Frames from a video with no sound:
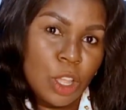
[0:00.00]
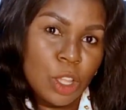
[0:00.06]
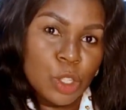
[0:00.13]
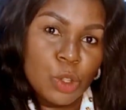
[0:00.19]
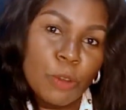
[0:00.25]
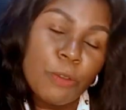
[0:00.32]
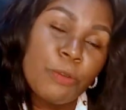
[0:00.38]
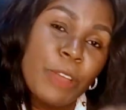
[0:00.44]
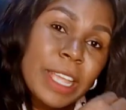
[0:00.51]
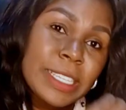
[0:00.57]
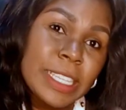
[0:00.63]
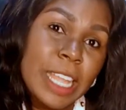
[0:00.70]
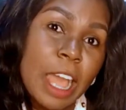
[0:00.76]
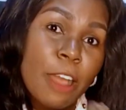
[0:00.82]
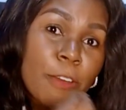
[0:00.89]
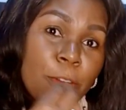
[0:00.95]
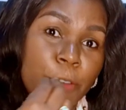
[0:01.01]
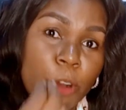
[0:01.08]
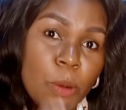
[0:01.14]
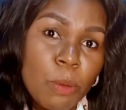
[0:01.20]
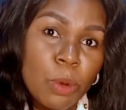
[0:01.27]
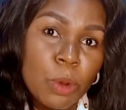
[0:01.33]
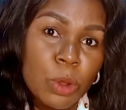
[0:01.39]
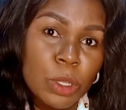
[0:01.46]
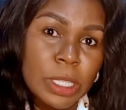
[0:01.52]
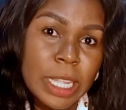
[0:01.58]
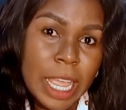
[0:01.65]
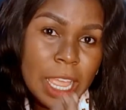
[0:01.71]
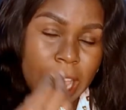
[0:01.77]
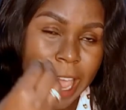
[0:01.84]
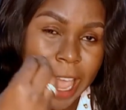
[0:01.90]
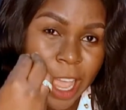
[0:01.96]
So first and foremost,
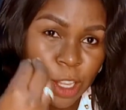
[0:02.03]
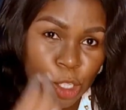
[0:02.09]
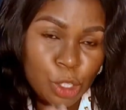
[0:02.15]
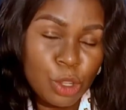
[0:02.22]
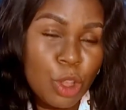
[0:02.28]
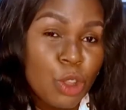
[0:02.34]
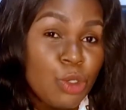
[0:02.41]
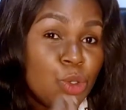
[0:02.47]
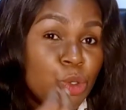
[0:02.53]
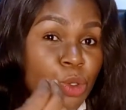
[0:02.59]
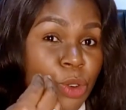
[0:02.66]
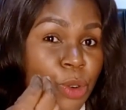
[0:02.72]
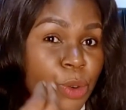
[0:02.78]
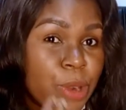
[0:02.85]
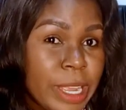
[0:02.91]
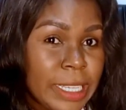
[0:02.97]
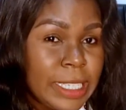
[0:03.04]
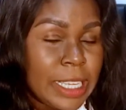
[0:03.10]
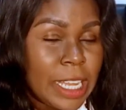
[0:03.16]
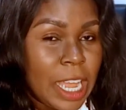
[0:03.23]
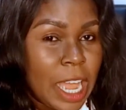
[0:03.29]
ensure you read